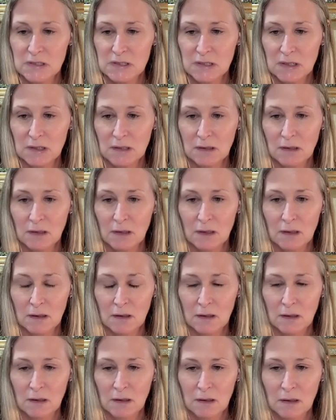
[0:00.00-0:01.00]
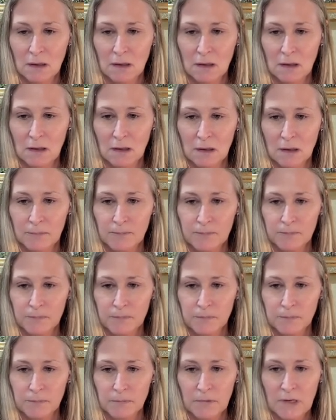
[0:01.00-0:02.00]
in that
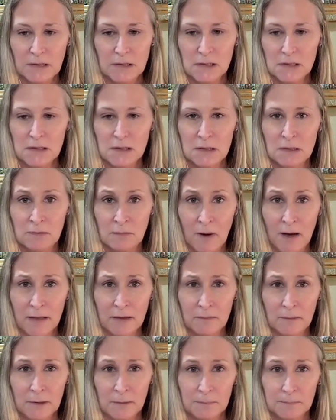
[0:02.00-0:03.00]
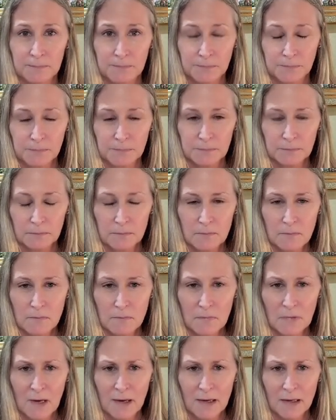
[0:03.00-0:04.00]
it just didn't bother me. I
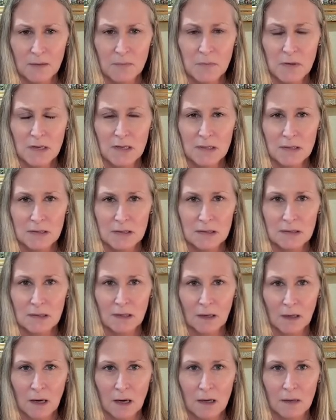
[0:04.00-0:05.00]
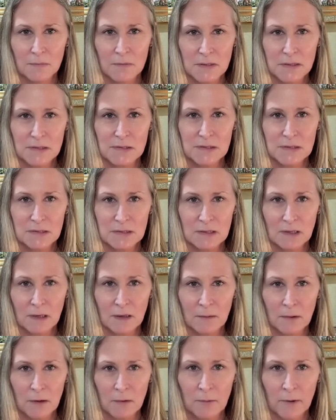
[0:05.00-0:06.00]
had a peace, a calmness
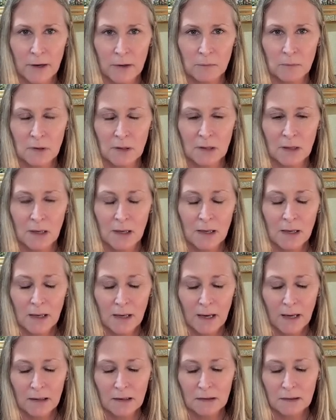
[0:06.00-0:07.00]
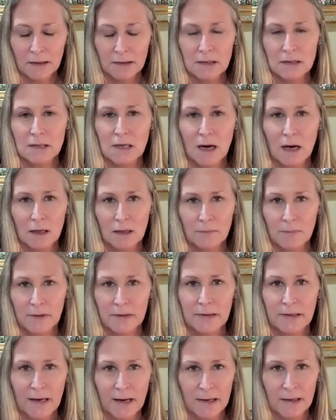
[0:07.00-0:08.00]
around me. And I'd like to talk a bit
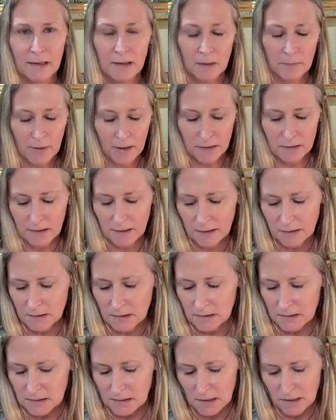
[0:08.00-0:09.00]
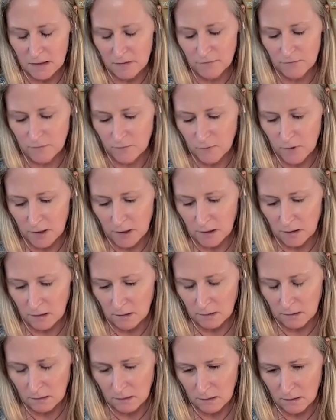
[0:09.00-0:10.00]
about that to see if we can
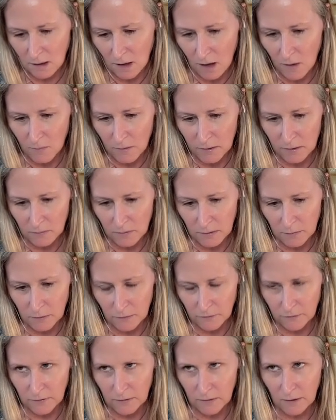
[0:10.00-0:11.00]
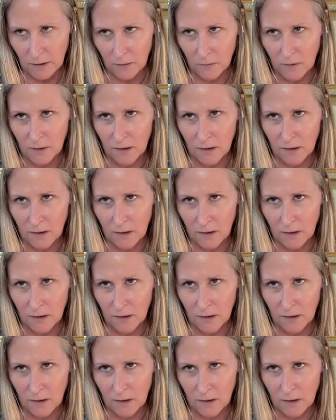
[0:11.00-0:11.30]
help other people feel that way.